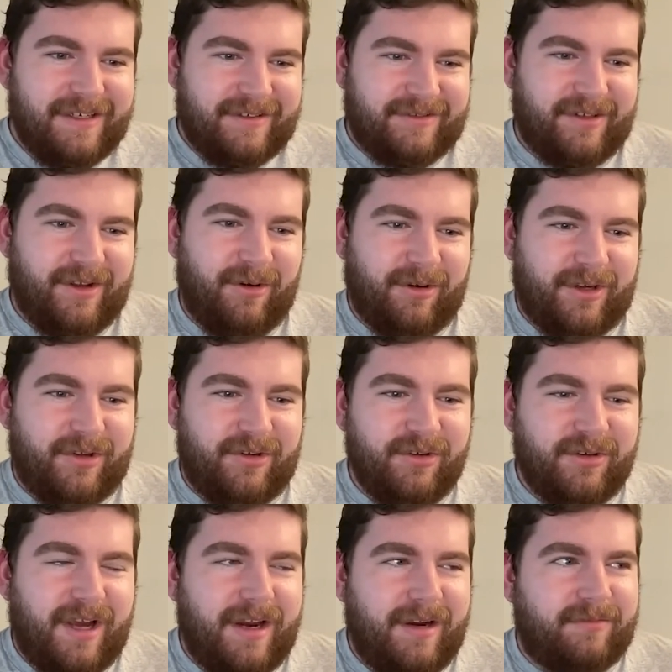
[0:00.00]
So could you
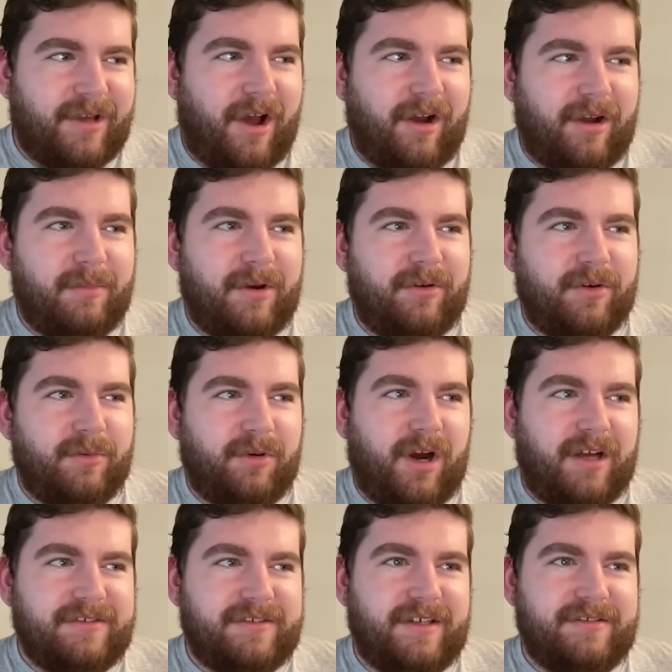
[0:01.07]
kind of talk about your
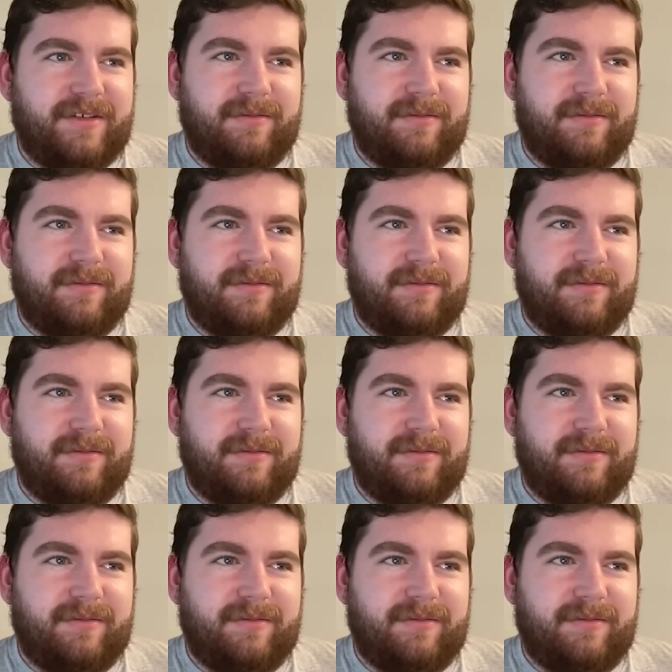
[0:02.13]
process